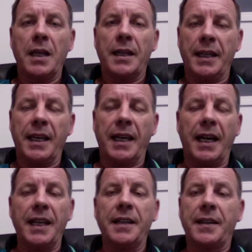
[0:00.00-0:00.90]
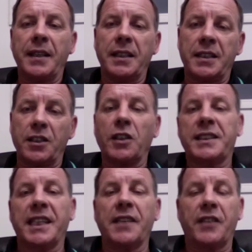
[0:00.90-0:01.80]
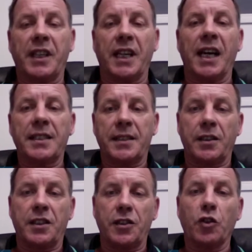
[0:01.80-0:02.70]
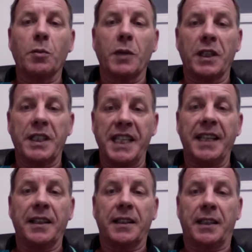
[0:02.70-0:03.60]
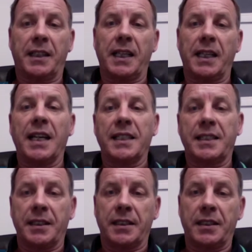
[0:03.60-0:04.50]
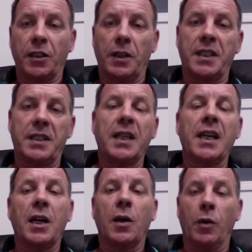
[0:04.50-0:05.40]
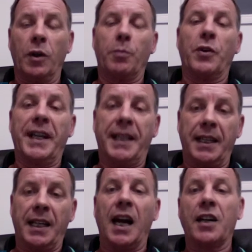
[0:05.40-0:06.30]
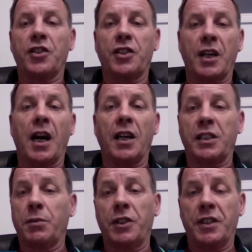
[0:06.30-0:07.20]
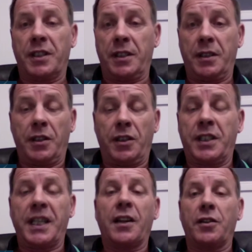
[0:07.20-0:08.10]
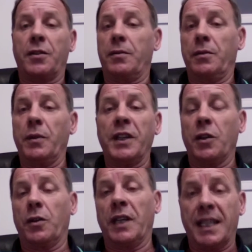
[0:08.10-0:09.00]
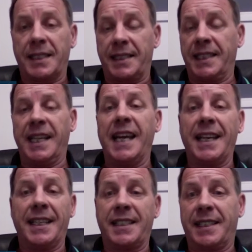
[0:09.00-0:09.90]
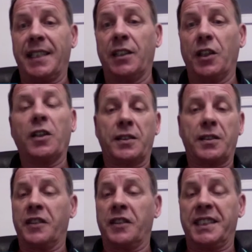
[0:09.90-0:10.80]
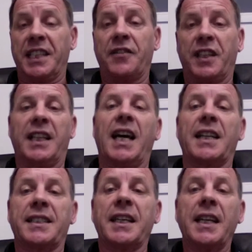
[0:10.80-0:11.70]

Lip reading: Yeah, anything that's not safety glass, that's normal annealed glass, that's known as, will break in large shards, which is your standard window glass today is still not toughened safety glass.